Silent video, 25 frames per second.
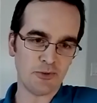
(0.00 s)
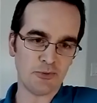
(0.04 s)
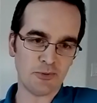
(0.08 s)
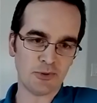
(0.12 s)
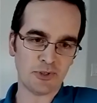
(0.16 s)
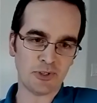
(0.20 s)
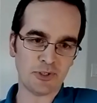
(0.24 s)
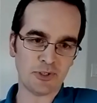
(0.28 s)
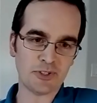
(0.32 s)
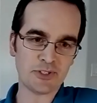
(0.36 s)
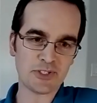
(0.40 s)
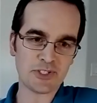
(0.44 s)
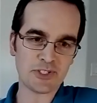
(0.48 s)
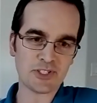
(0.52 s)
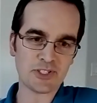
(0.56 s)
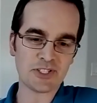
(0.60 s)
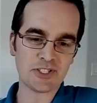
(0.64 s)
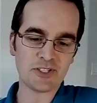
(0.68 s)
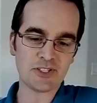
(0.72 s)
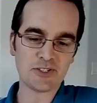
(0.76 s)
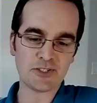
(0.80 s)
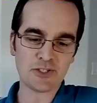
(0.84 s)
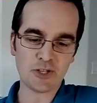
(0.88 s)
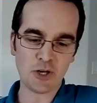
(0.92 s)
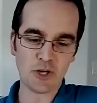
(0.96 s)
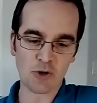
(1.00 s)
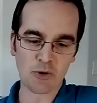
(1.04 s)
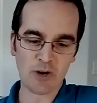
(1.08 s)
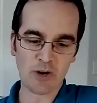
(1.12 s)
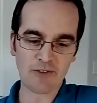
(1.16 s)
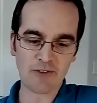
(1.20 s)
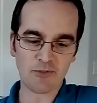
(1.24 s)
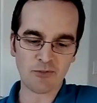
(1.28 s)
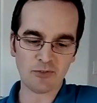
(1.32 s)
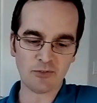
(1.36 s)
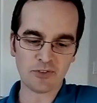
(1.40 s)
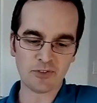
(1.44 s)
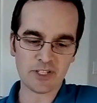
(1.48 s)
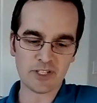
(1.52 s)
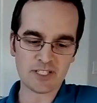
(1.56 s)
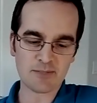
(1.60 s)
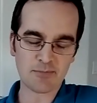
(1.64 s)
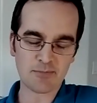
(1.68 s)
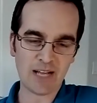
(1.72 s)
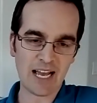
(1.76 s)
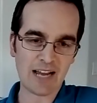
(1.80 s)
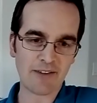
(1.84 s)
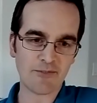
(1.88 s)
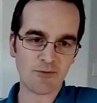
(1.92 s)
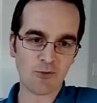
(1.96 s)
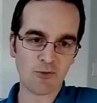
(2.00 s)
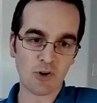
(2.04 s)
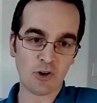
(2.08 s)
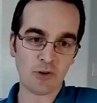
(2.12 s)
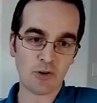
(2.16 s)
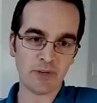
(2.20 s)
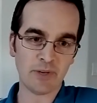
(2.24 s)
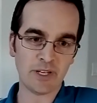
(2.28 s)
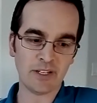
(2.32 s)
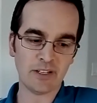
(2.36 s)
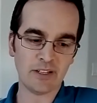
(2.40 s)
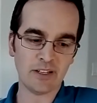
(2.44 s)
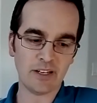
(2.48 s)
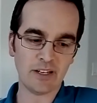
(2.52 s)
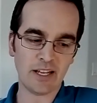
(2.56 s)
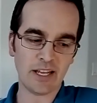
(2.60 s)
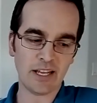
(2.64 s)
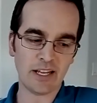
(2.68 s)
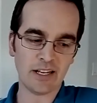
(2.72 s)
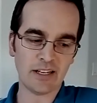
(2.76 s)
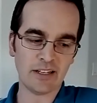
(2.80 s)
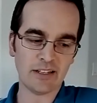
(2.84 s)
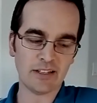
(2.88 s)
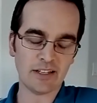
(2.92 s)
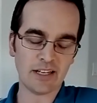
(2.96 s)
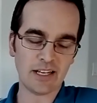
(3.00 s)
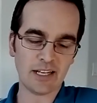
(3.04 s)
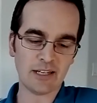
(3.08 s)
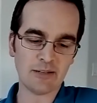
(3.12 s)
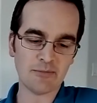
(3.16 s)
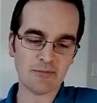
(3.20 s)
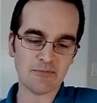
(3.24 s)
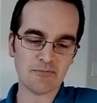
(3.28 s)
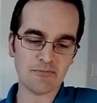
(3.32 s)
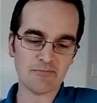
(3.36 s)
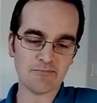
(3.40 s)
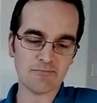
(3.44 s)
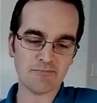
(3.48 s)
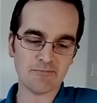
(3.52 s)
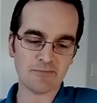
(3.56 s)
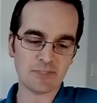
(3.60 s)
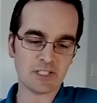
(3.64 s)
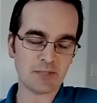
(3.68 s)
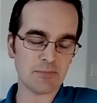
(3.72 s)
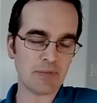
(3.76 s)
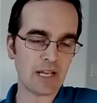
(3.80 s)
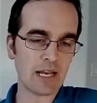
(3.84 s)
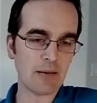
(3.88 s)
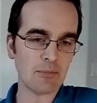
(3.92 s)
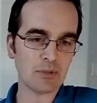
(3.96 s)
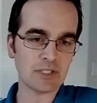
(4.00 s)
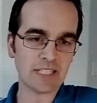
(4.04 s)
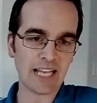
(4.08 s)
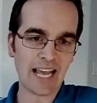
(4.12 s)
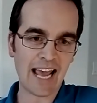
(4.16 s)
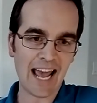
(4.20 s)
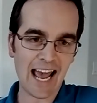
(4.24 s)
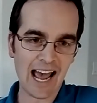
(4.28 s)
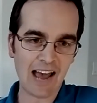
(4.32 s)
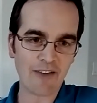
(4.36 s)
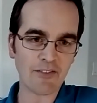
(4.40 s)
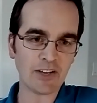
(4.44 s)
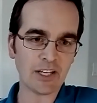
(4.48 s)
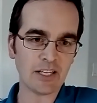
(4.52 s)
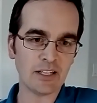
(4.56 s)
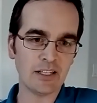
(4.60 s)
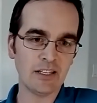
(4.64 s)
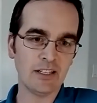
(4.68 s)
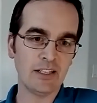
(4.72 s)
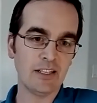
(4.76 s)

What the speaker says: We're just so grateful for this platform and to be able to have it.